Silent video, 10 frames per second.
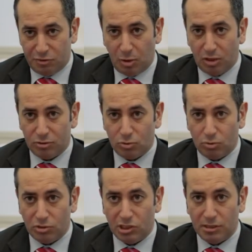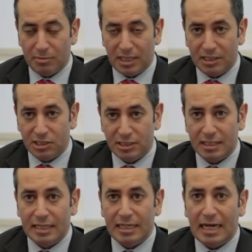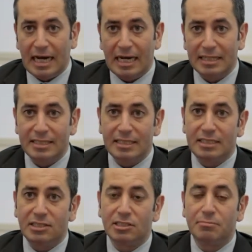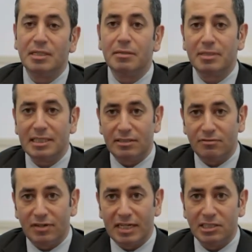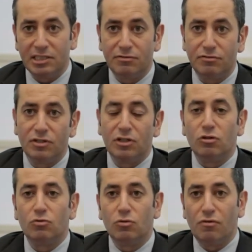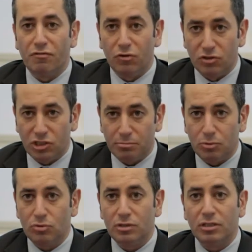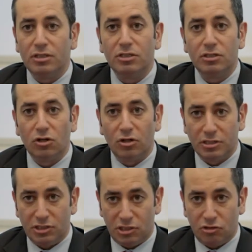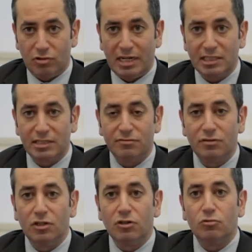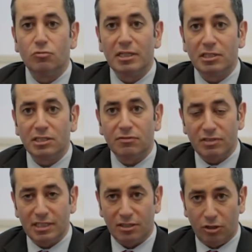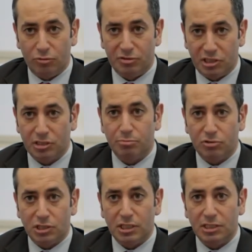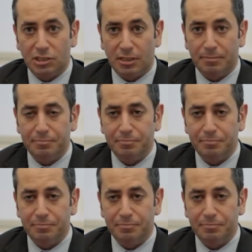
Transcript: spinal cord stimulation are that it's a minimally invasive, reversible, non destructive, relatively low risk procedure.